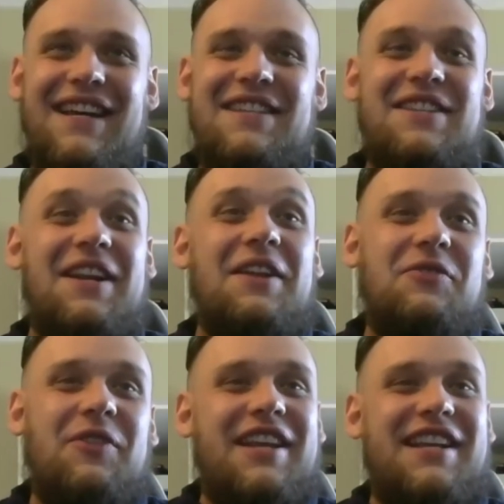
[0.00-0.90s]
See, it's
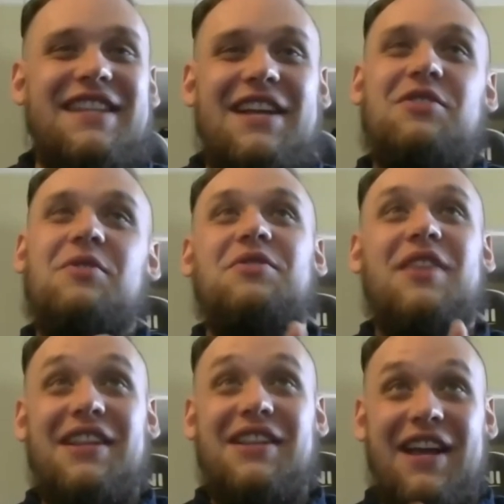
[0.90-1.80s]
funny because that shows
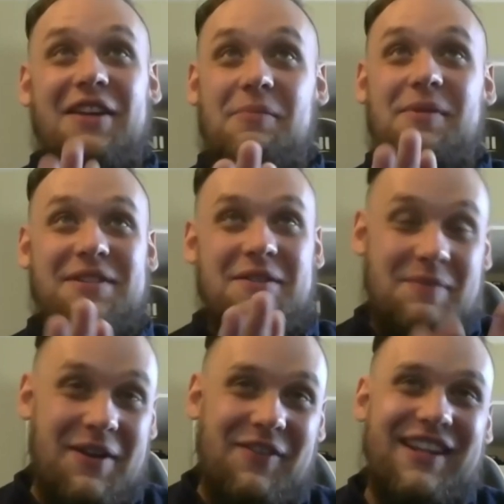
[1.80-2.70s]
the inner
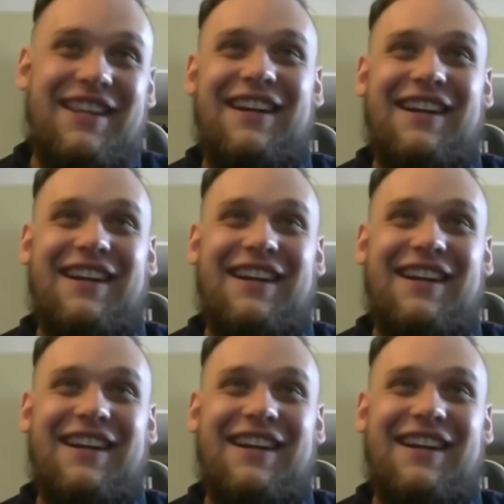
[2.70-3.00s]
businessman right there.